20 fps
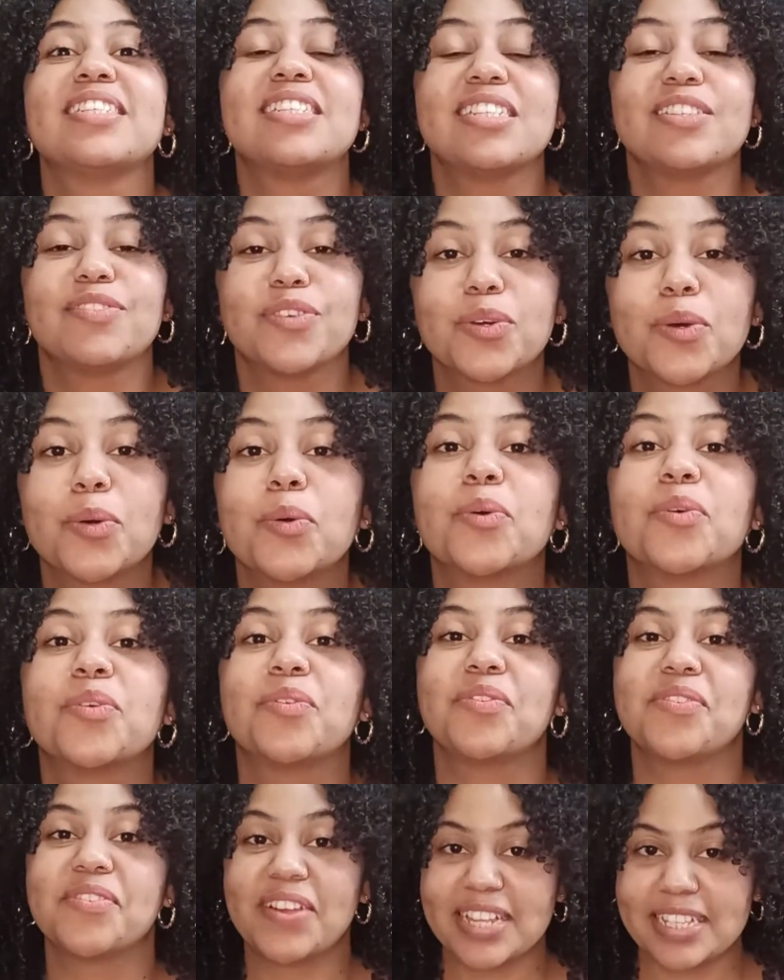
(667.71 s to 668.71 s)
difficult
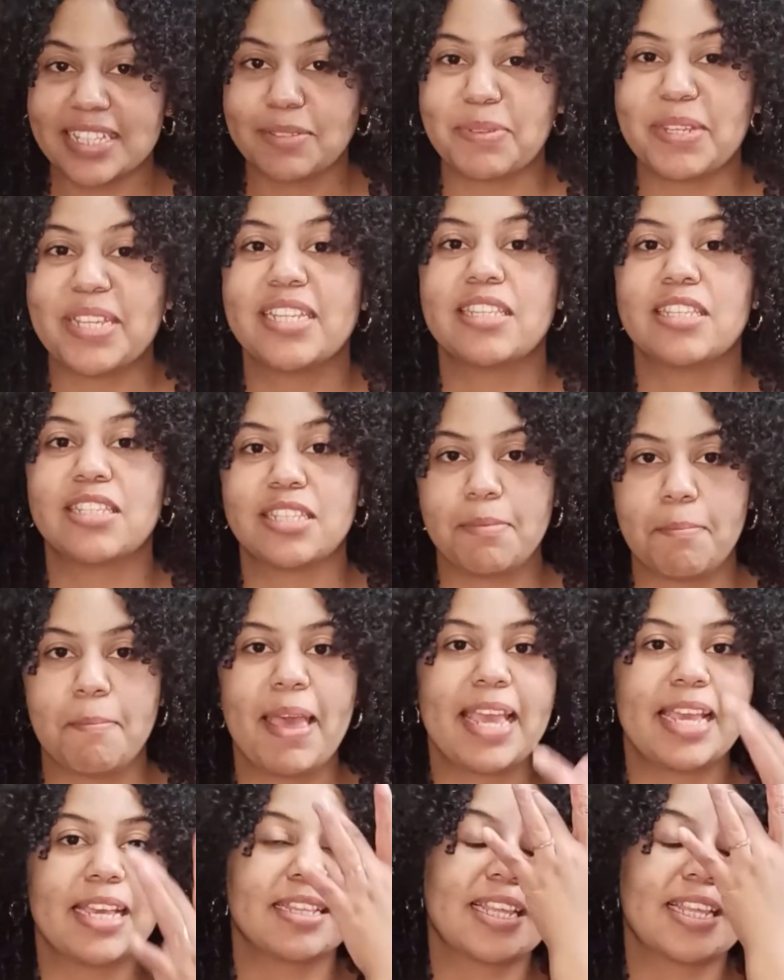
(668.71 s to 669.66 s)
recipe to make.